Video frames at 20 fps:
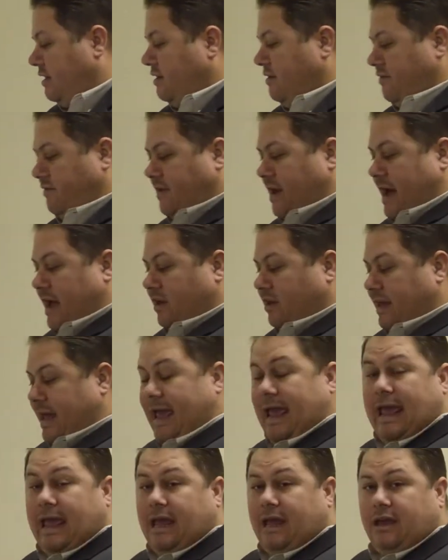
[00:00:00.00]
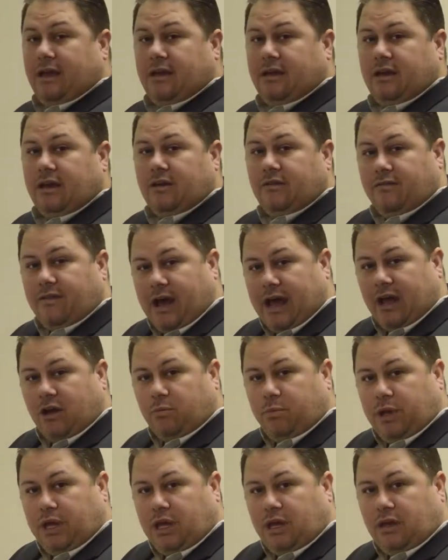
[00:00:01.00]
vial A and vial
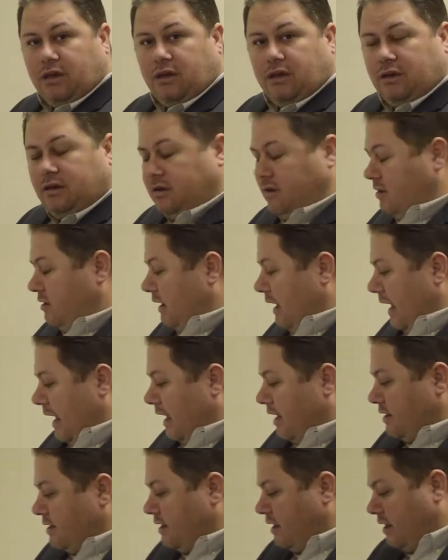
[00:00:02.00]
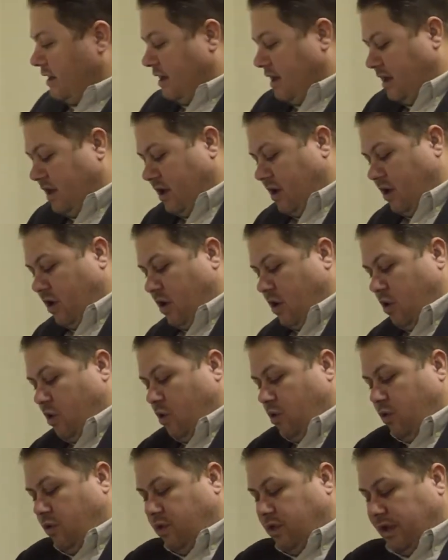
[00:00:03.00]
B. And
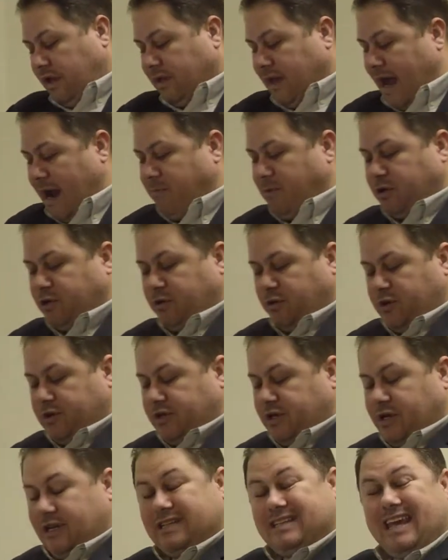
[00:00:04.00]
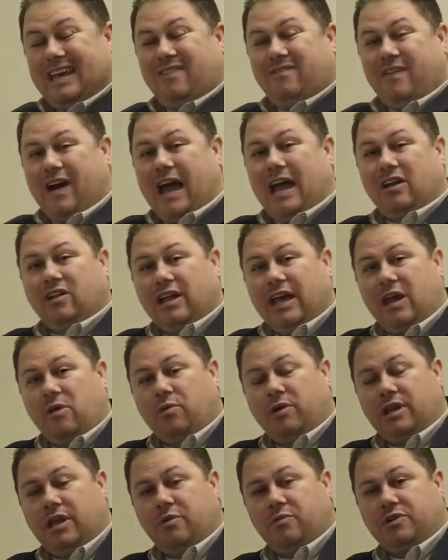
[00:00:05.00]
the laboratory is going to take vial A
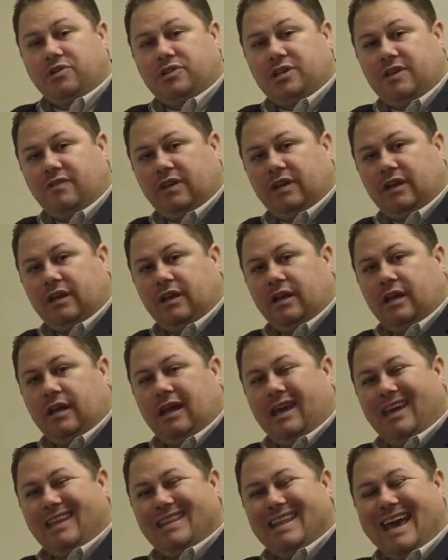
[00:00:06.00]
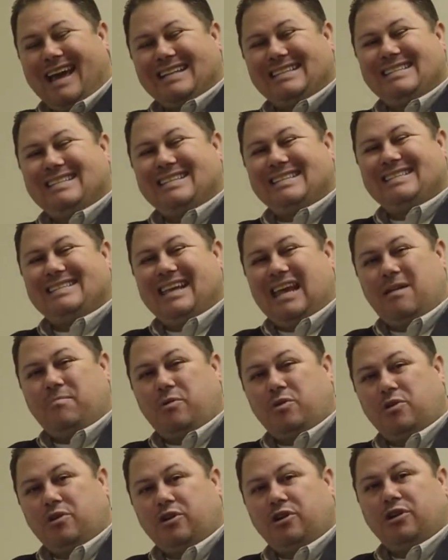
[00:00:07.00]
when they receive it, and that's the
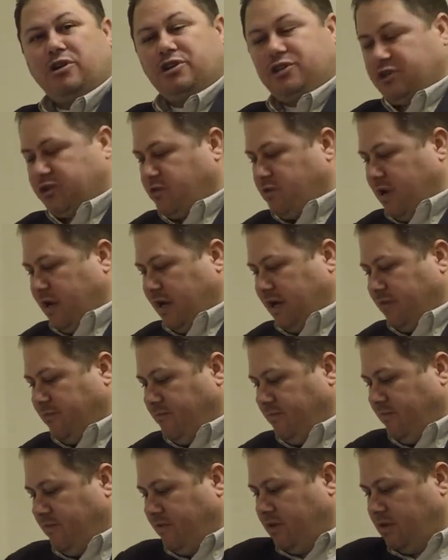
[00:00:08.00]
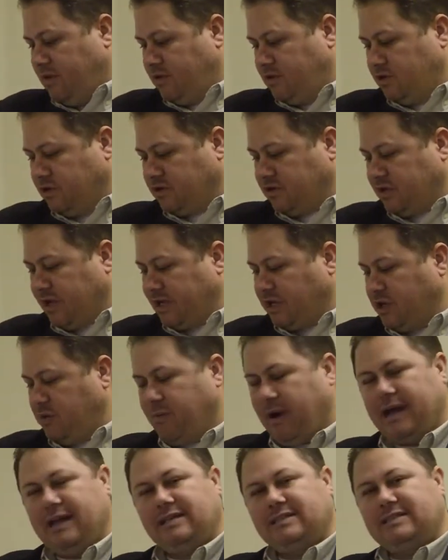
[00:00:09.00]
sample they're going to screen. Just like you
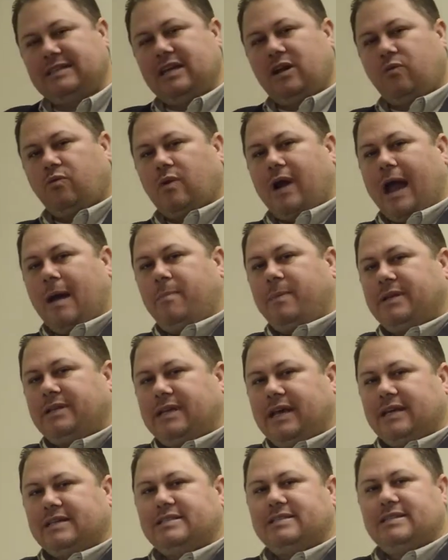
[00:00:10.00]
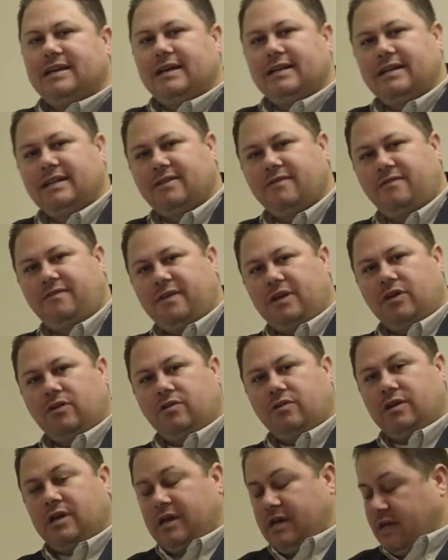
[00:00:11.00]
might see a rapid test done in the
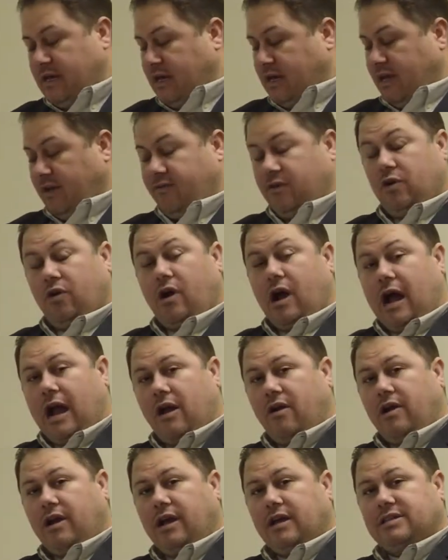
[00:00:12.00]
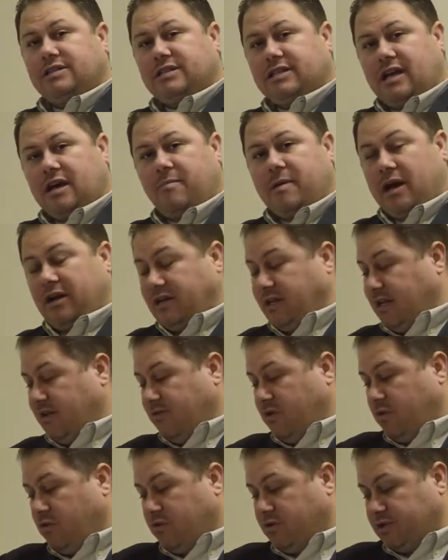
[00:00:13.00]
field, if you're hiring us to come out and give
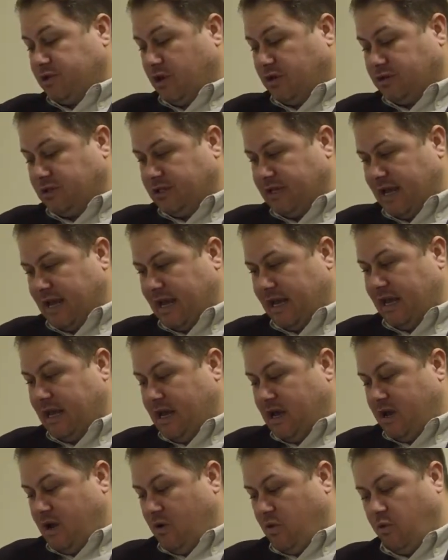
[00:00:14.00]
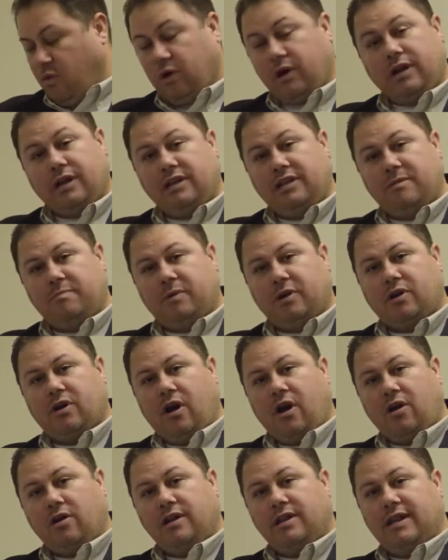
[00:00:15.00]
you a result today, we're going to dip a
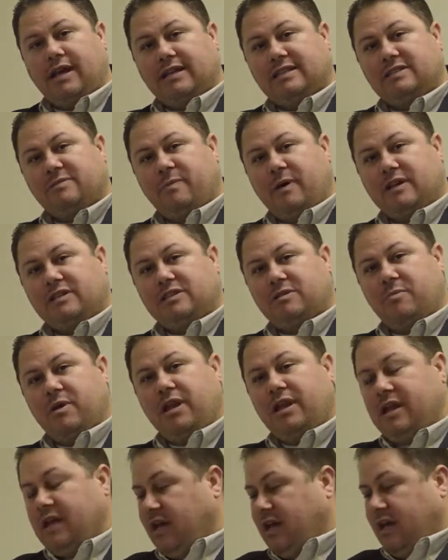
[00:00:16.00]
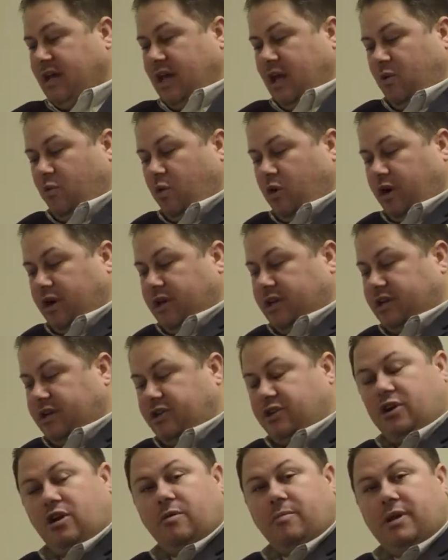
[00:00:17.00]
card in that specimen and we're going to
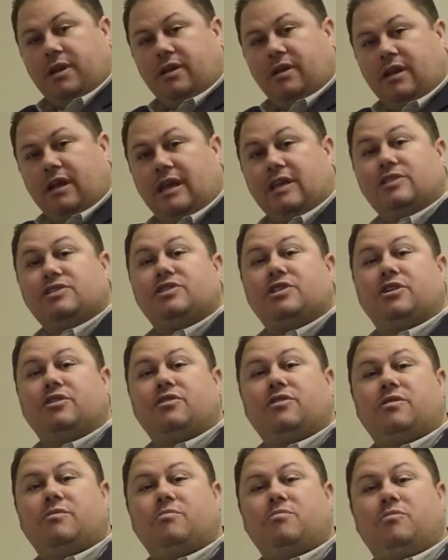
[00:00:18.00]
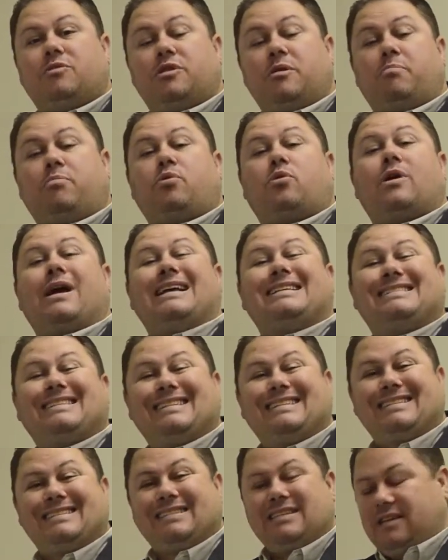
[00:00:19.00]
determine is there the
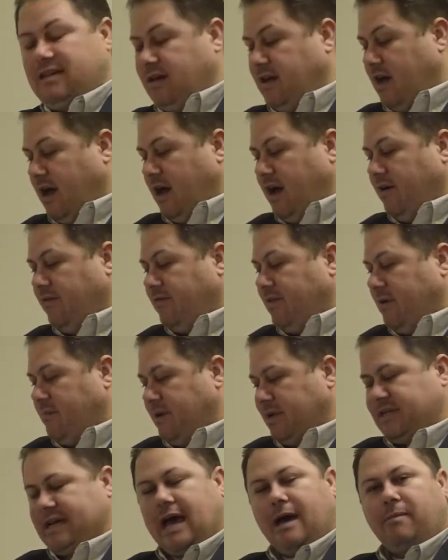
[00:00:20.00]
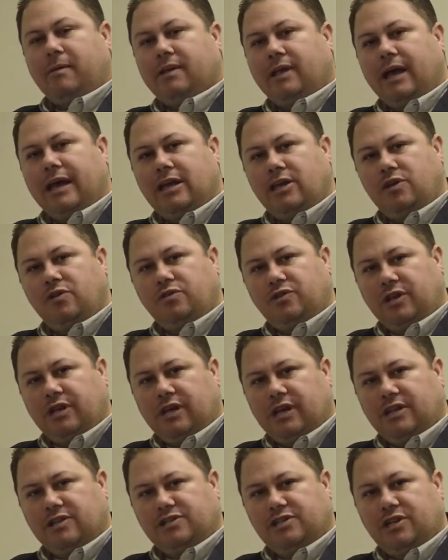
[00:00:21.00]
presence of the metabolite using
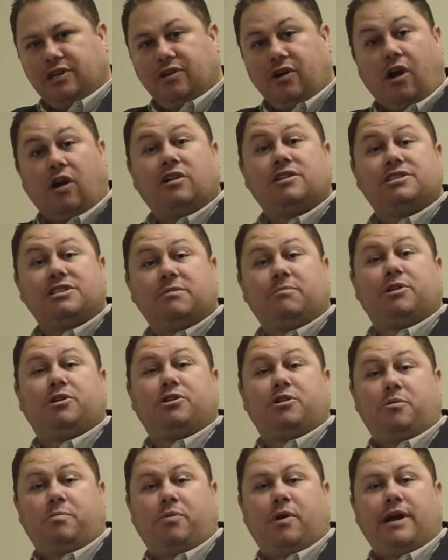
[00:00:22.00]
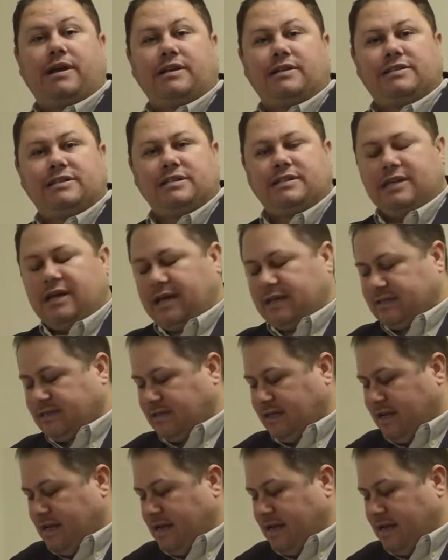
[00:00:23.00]
an instant card similar to a pregnancy test.